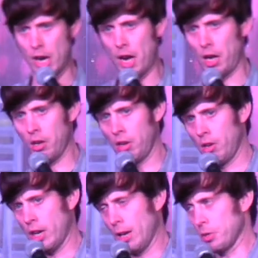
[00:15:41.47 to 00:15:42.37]
Yeah.
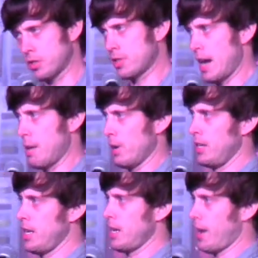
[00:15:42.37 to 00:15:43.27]
I almost snapped
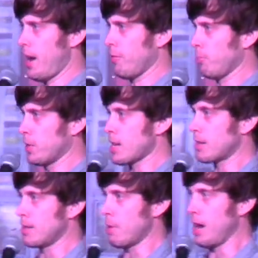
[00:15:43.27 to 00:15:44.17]
my knee in half
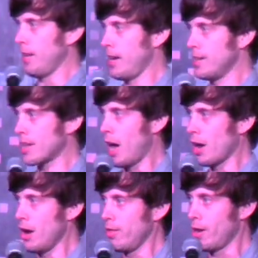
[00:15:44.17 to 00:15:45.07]
protecting my lady's
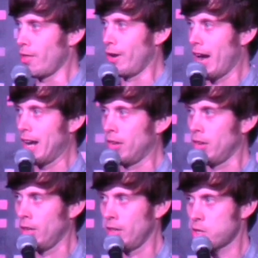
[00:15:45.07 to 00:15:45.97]
honor the other night.
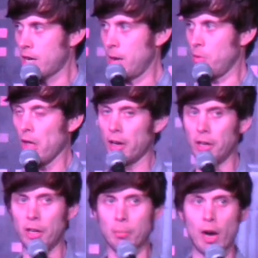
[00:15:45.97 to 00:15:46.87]
She came
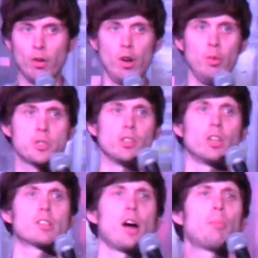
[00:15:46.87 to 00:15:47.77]
running into my room. She
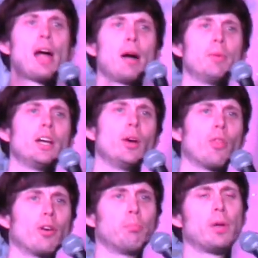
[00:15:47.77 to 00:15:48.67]
looked up at me
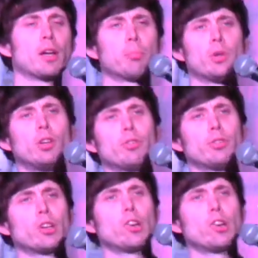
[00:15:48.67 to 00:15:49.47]
with her big, beautiful